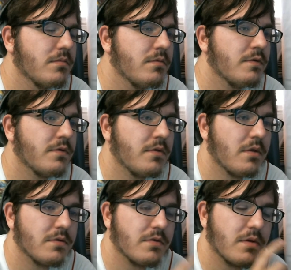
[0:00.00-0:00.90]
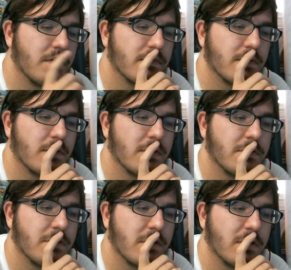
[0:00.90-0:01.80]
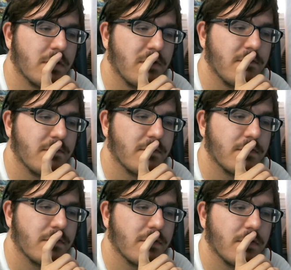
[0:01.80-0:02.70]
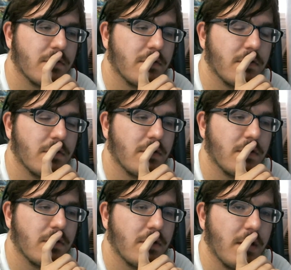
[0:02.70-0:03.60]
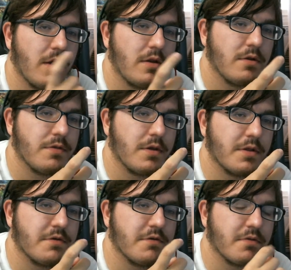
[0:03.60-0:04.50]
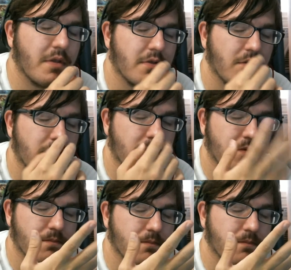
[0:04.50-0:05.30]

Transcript: what was another thing I was thinking of? I had another thing and I totally...